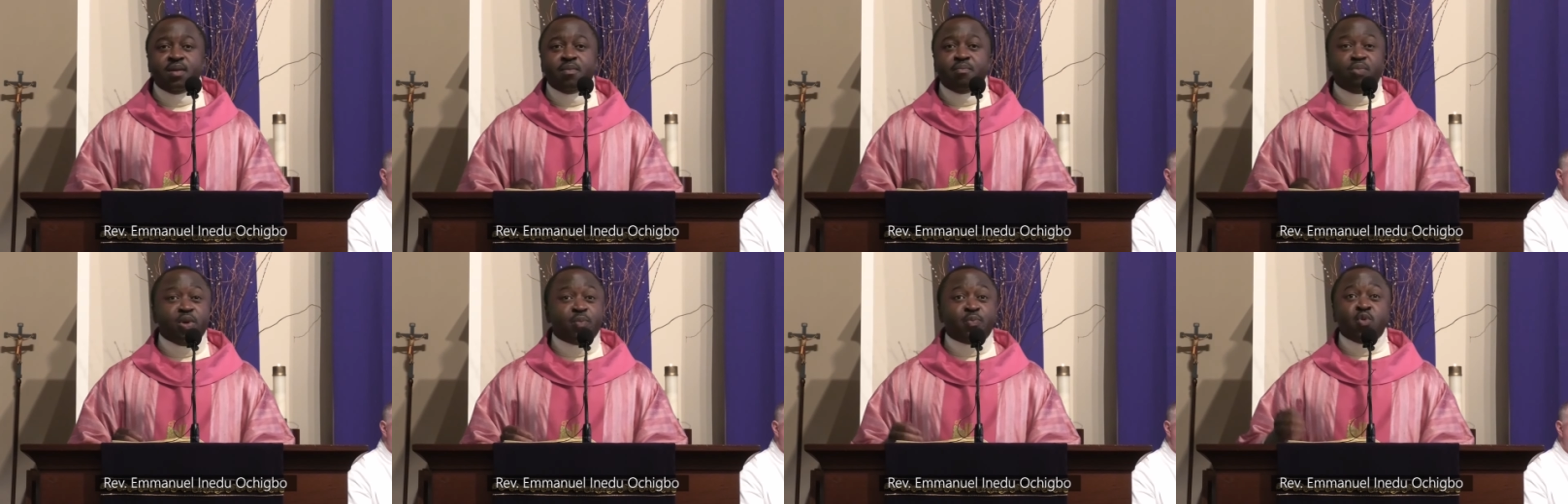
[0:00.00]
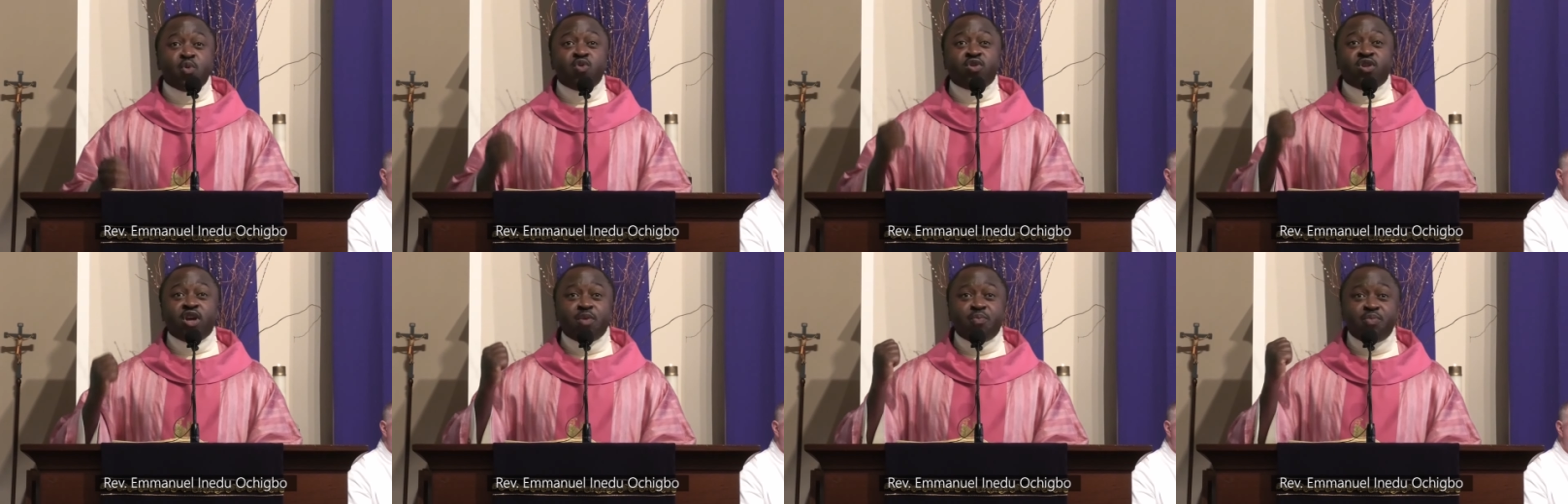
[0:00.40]
People
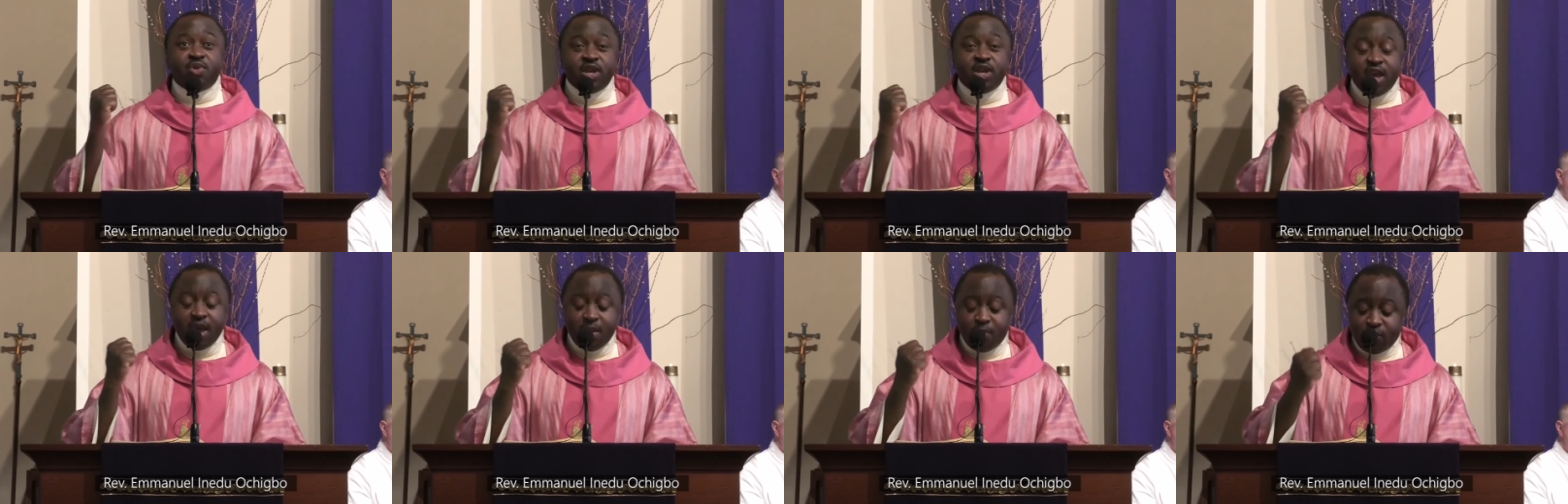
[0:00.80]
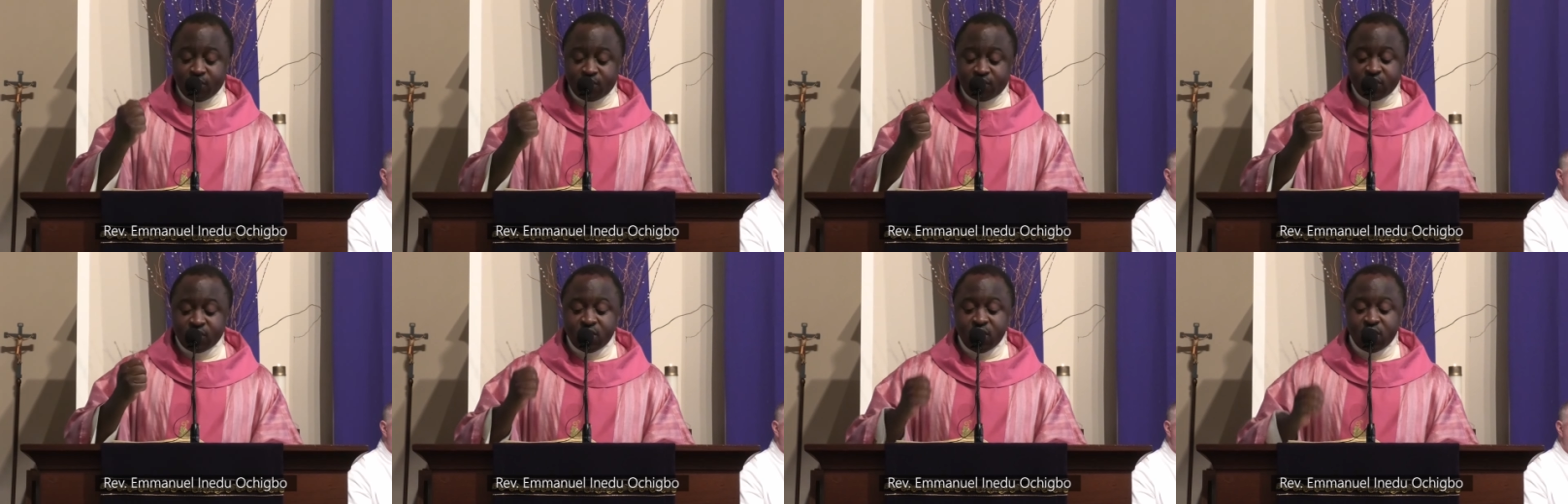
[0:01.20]
will not be able
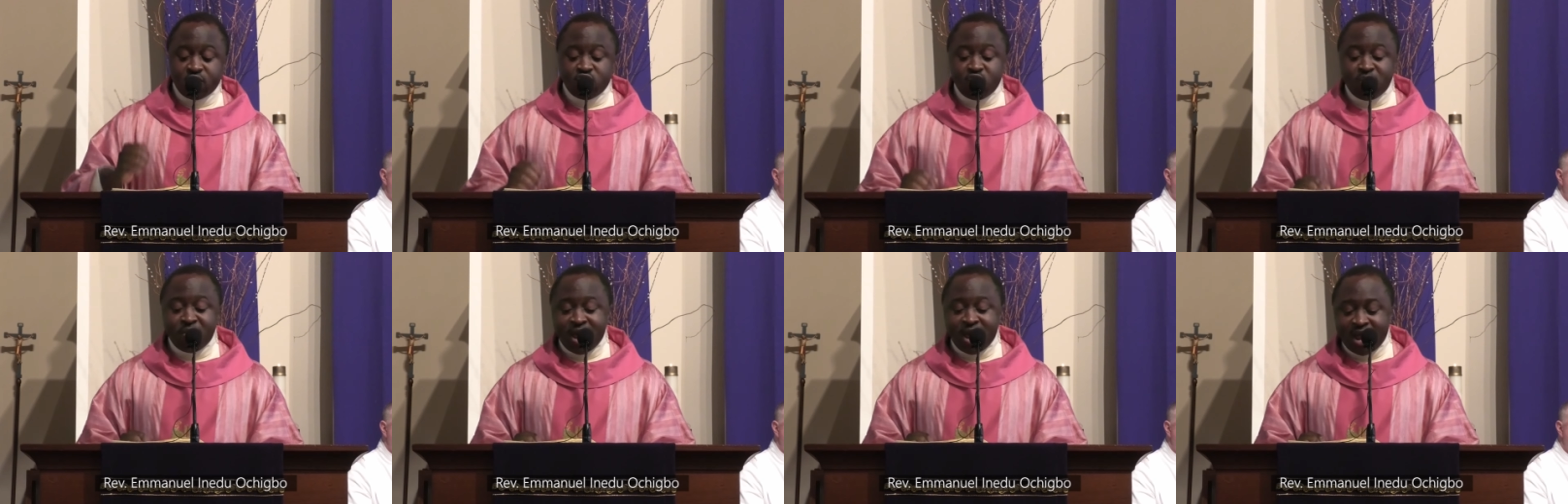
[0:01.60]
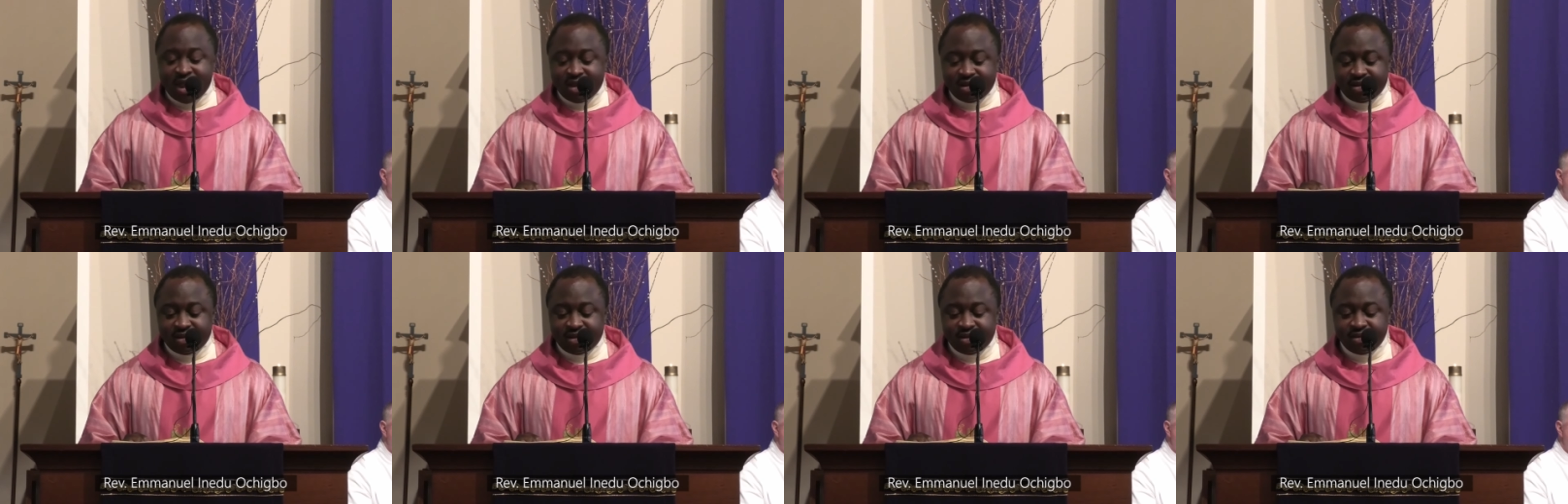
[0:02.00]
to go to
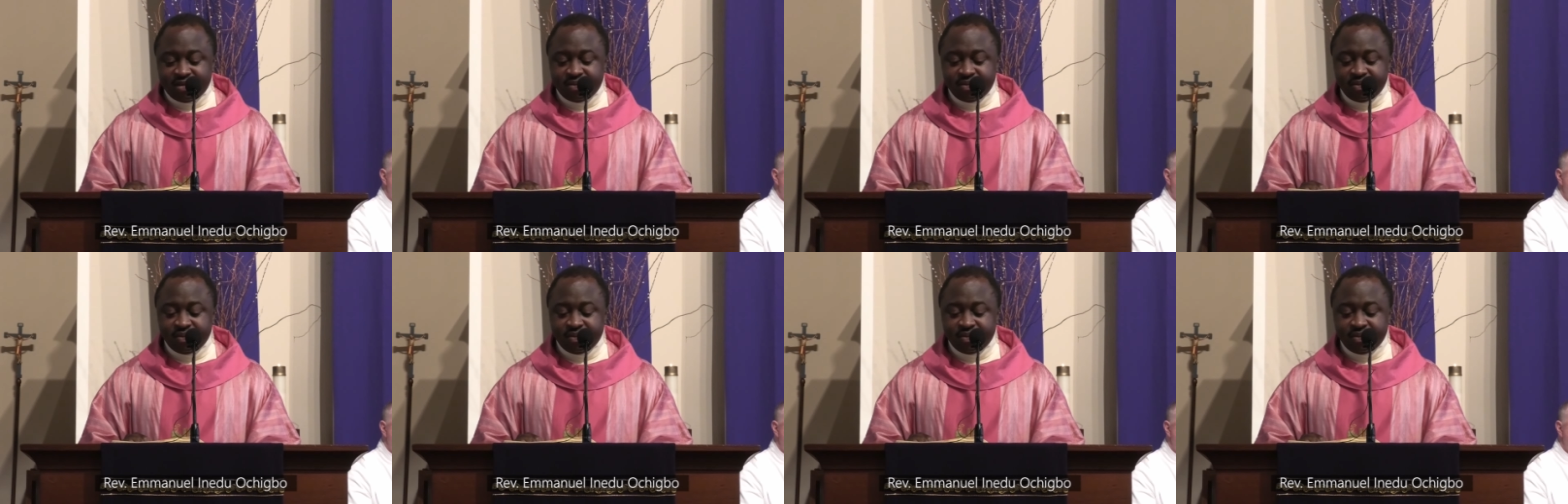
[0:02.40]
Mass.